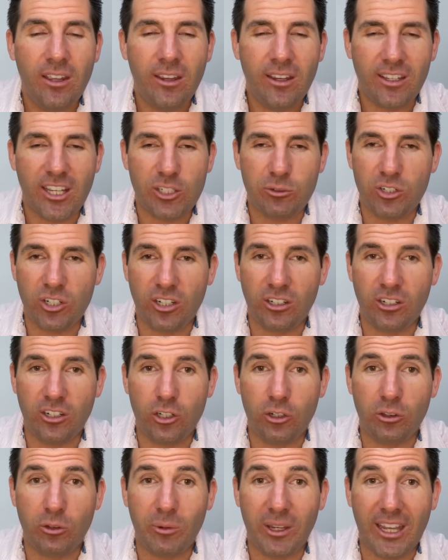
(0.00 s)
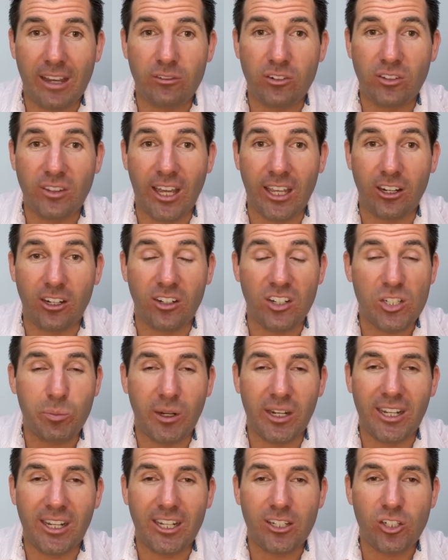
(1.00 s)
Guess what you're going to do the week after that? You're going to
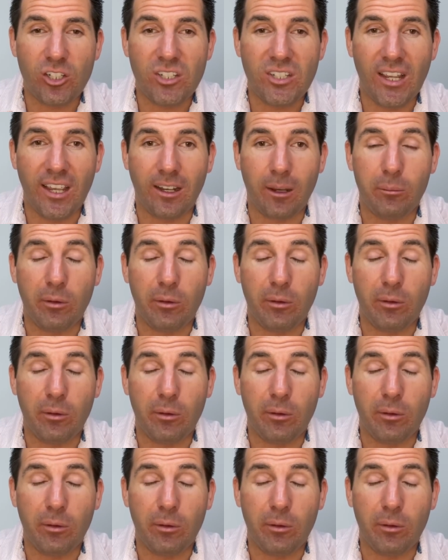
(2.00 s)
spend an extra 10.